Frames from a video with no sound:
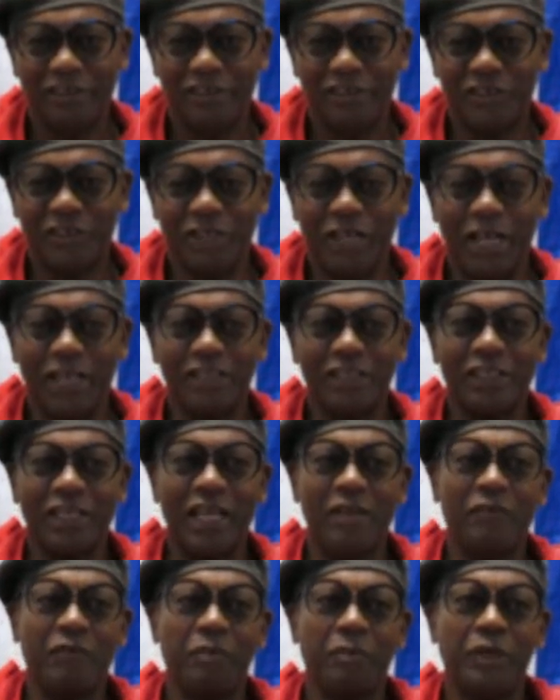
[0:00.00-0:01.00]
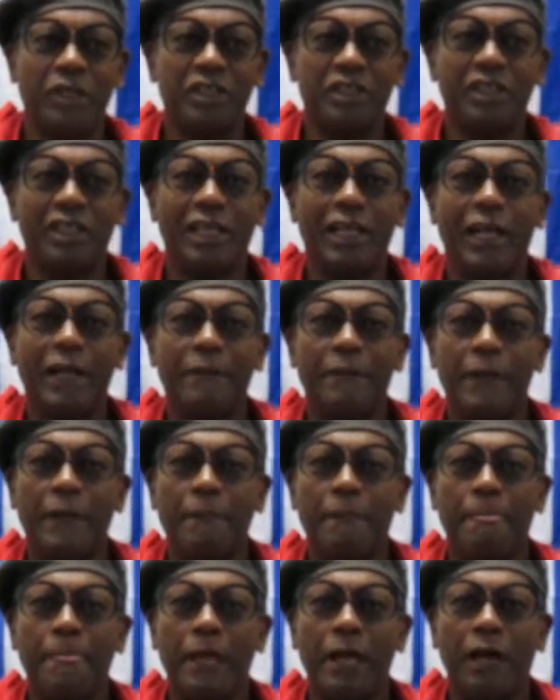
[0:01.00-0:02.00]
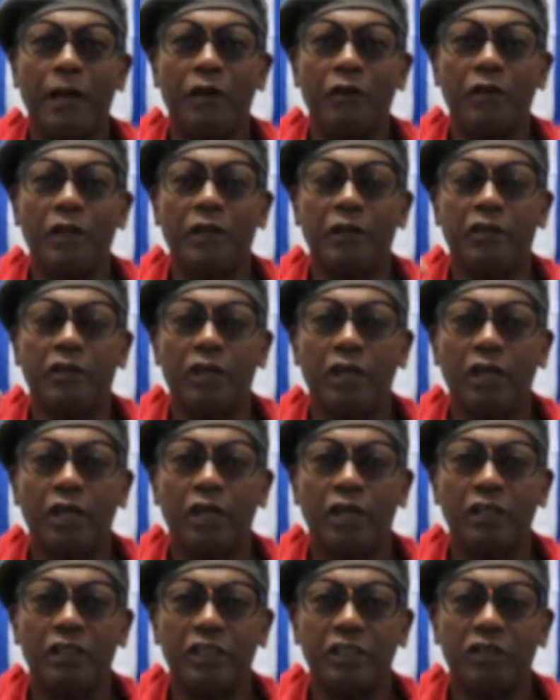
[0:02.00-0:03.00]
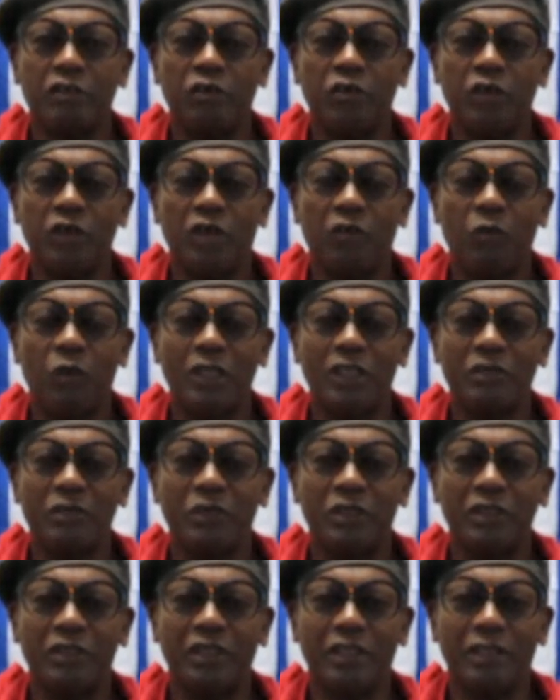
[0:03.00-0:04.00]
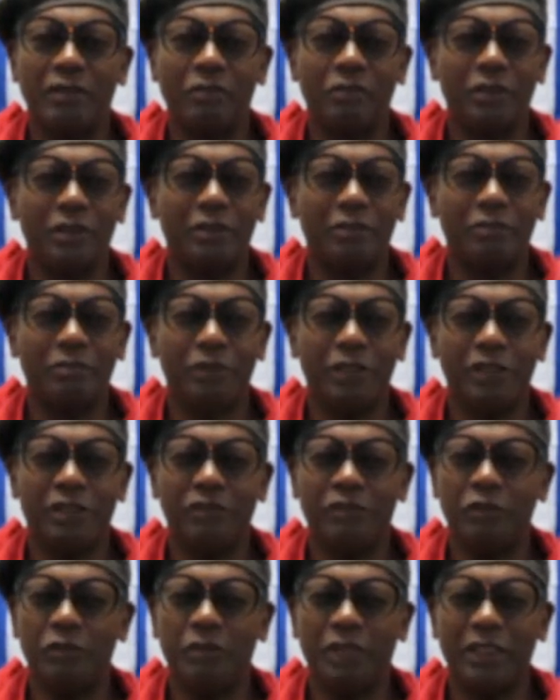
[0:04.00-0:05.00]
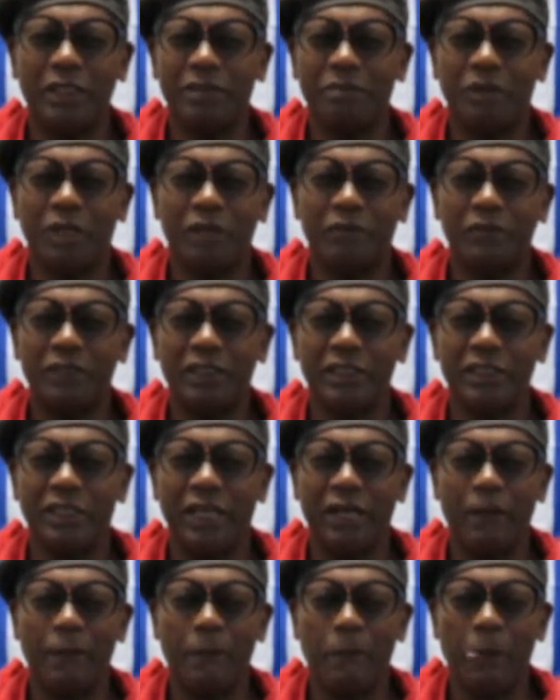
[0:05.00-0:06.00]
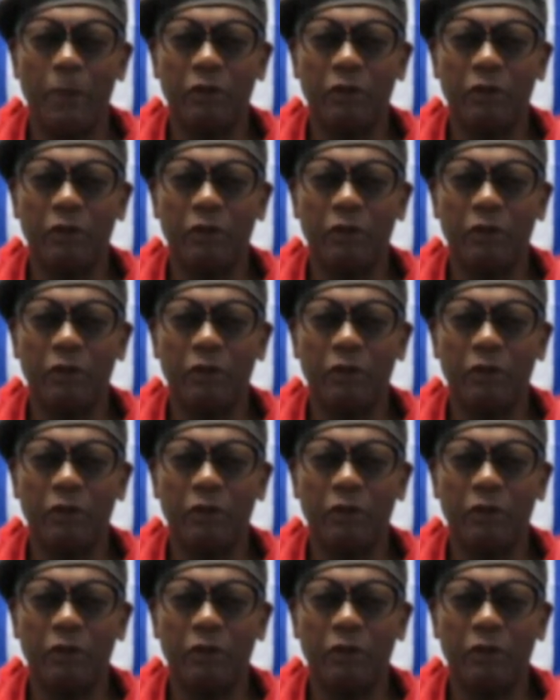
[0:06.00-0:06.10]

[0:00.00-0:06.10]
So that actually came from Penn and Teller, and then uh, oh yeah, Doctor Cornell West was uh, was interviewed by Democracy Now.